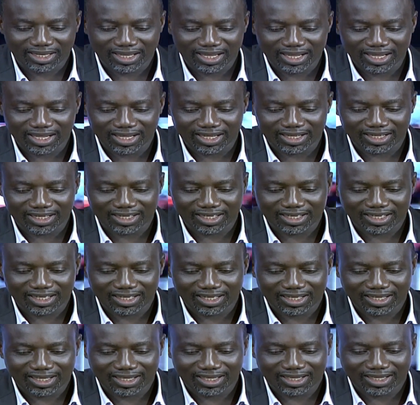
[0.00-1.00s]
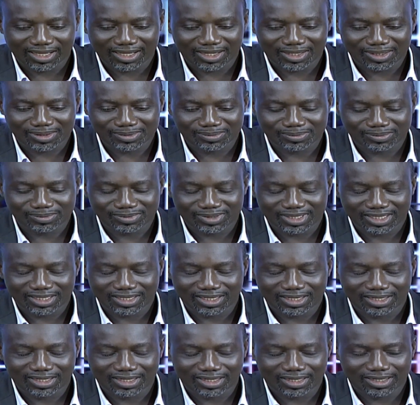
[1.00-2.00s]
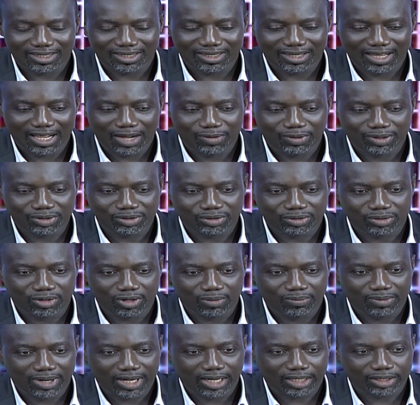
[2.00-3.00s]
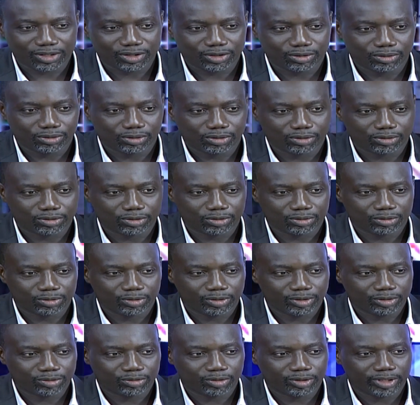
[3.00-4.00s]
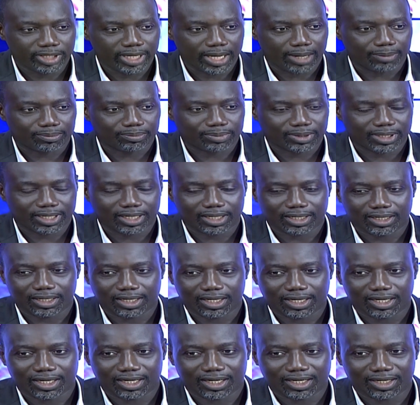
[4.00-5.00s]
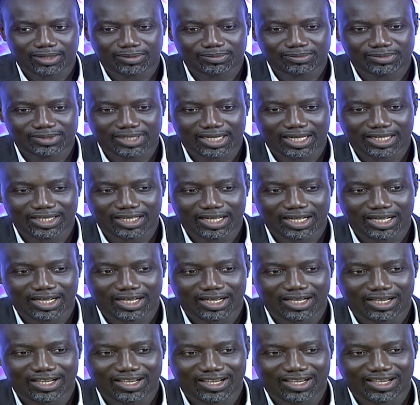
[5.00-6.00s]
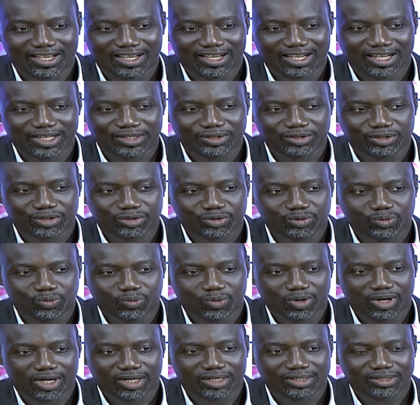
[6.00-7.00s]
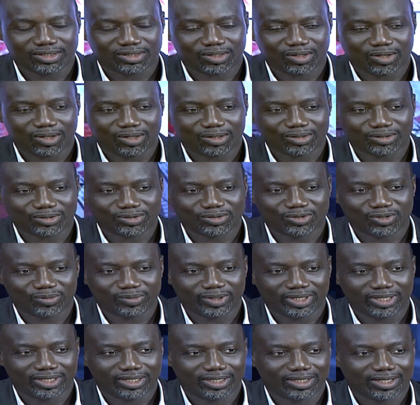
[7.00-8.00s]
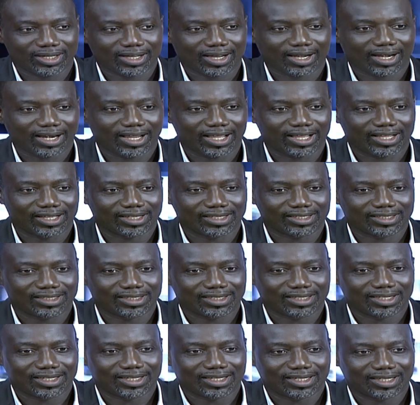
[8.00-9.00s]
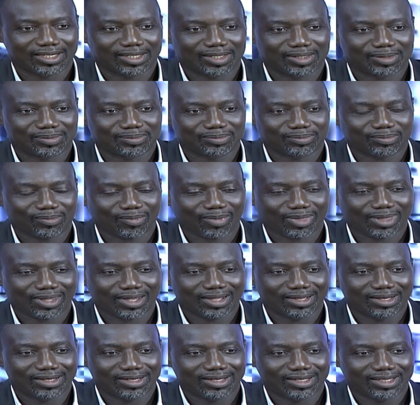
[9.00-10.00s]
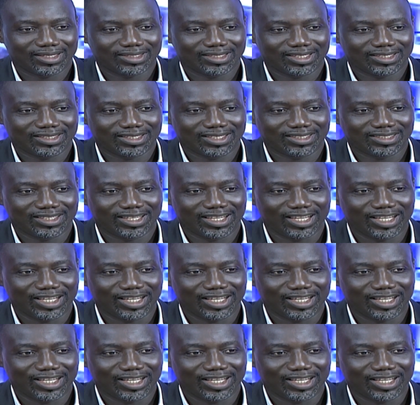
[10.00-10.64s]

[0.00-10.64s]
here I want to go back to YEP, and I just want us to be clear. The